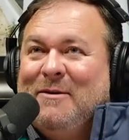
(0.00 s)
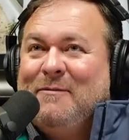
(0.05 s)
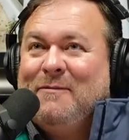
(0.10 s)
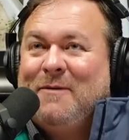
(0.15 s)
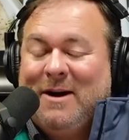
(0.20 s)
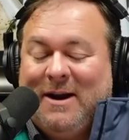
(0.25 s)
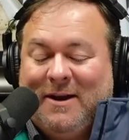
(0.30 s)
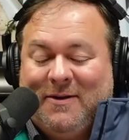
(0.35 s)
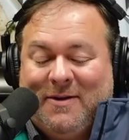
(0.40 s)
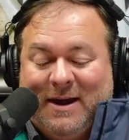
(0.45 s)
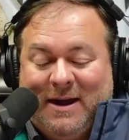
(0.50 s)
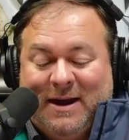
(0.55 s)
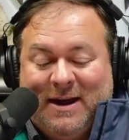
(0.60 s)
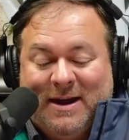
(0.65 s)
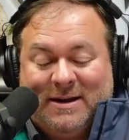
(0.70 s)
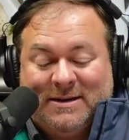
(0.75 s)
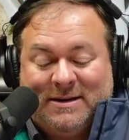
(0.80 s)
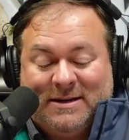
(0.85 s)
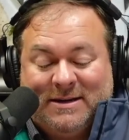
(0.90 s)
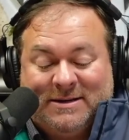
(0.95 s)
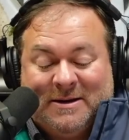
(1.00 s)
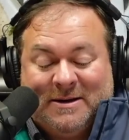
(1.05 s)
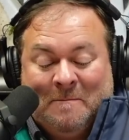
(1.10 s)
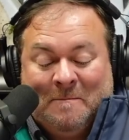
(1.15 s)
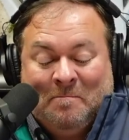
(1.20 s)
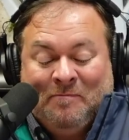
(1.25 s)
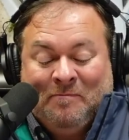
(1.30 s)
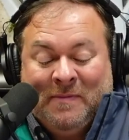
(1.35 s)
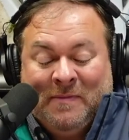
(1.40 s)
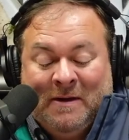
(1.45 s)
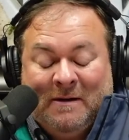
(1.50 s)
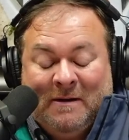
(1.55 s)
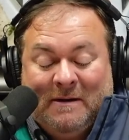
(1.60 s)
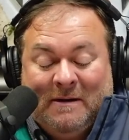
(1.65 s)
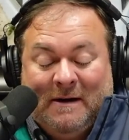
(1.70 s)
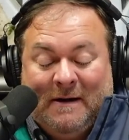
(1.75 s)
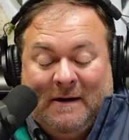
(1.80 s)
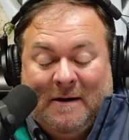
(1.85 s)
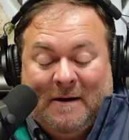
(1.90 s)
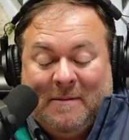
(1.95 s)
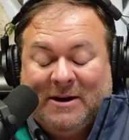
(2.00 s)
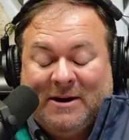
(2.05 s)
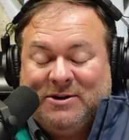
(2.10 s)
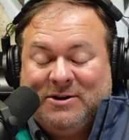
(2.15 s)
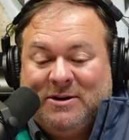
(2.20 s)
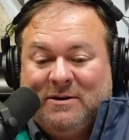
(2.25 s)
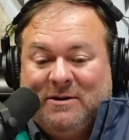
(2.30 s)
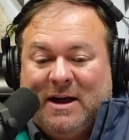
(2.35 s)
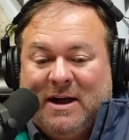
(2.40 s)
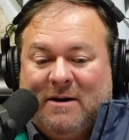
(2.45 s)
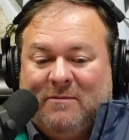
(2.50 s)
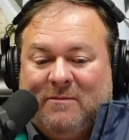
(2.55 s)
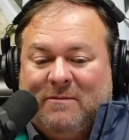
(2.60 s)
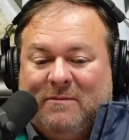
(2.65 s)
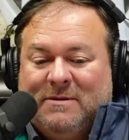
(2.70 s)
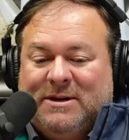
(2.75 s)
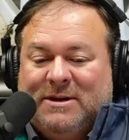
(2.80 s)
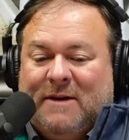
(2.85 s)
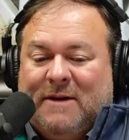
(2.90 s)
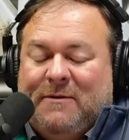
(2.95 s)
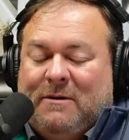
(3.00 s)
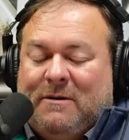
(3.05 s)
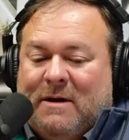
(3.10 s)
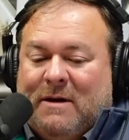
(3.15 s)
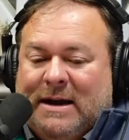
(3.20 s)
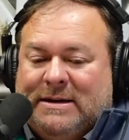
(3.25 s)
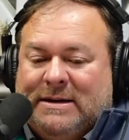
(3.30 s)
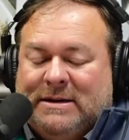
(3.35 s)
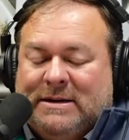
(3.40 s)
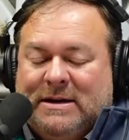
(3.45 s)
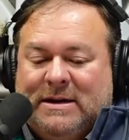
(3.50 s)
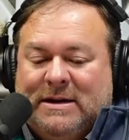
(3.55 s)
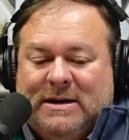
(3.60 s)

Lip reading: The funny thing is I used to do a lot of stuff at Graceland,